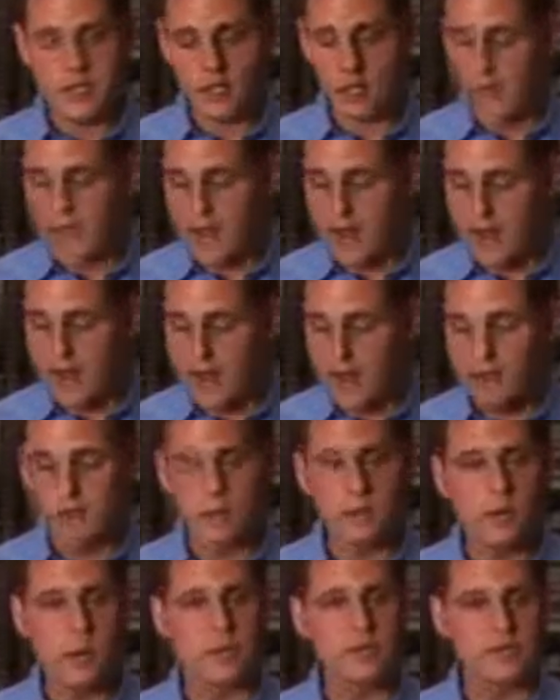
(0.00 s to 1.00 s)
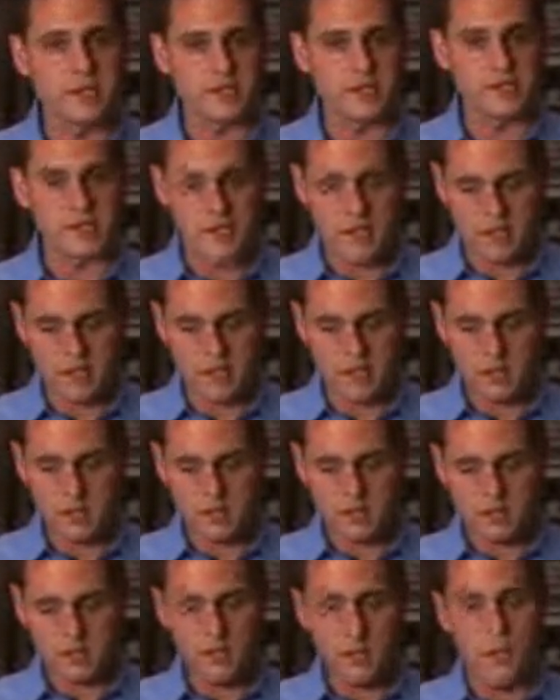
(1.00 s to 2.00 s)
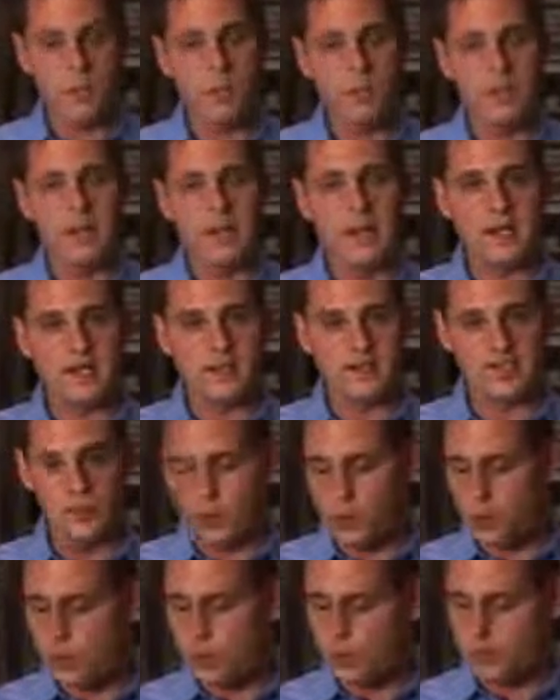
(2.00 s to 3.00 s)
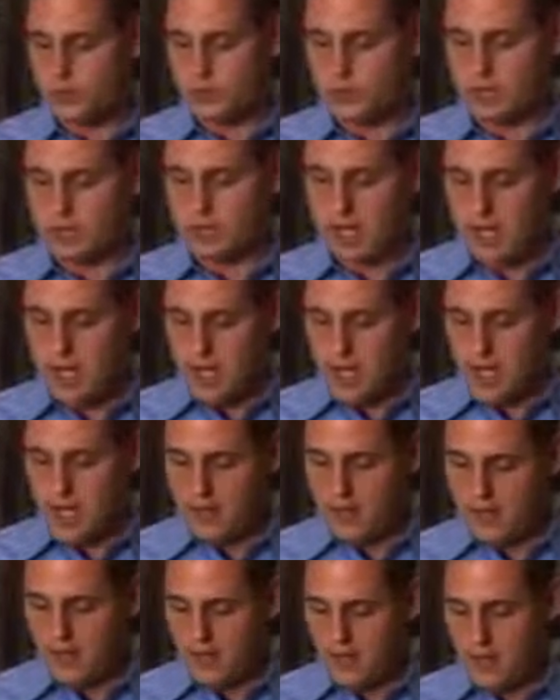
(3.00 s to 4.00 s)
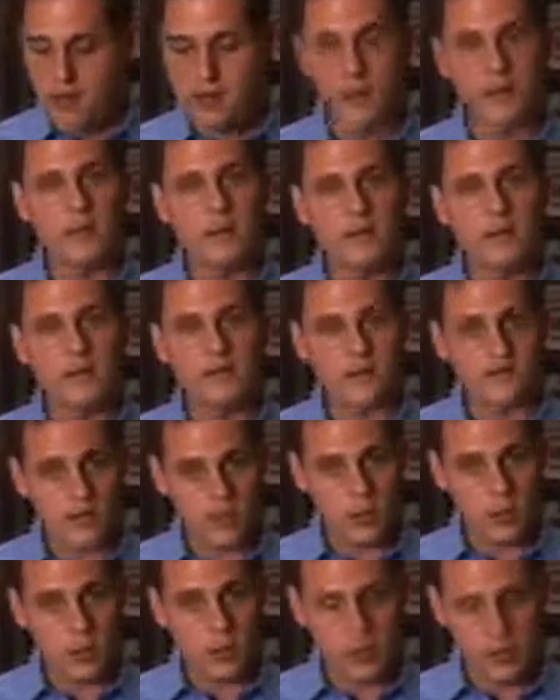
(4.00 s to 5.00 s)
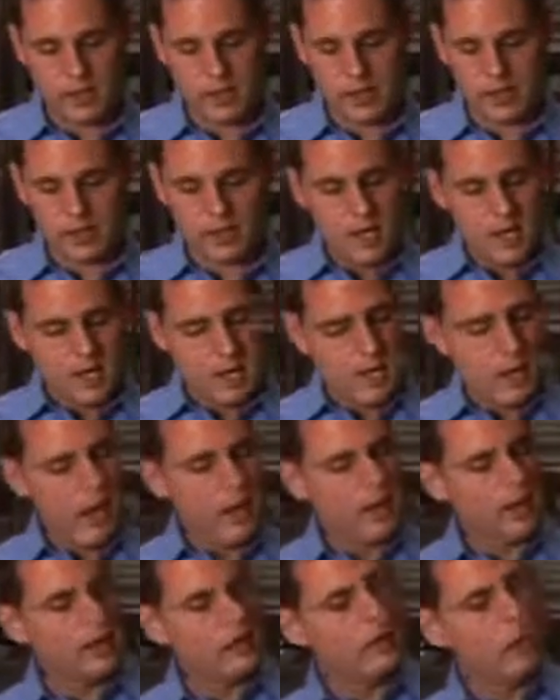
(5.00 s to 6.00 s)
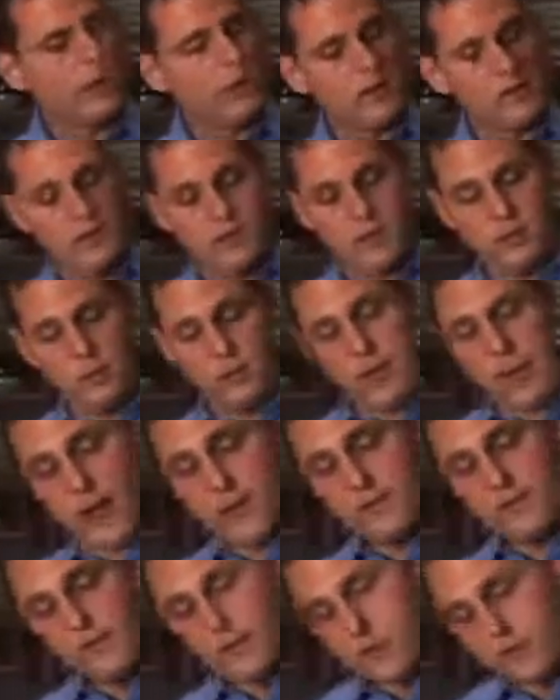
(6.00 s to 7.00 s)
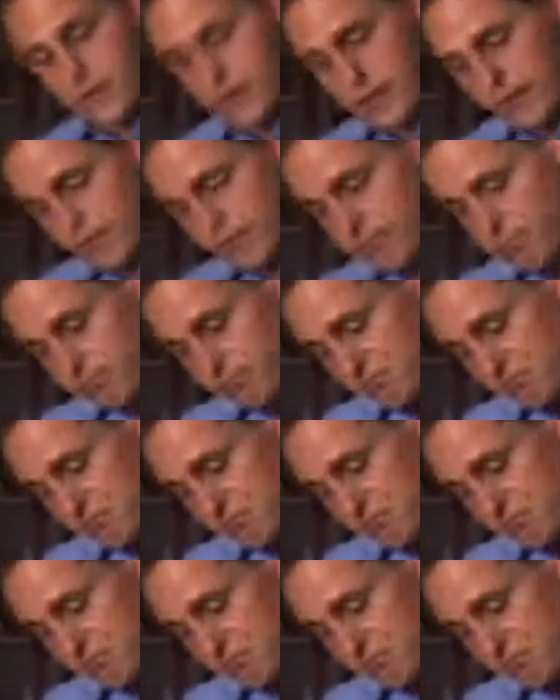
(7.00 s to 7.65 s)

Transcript: here that have the most acidity, which one being the sports drink and the other being the soda, you would have to drink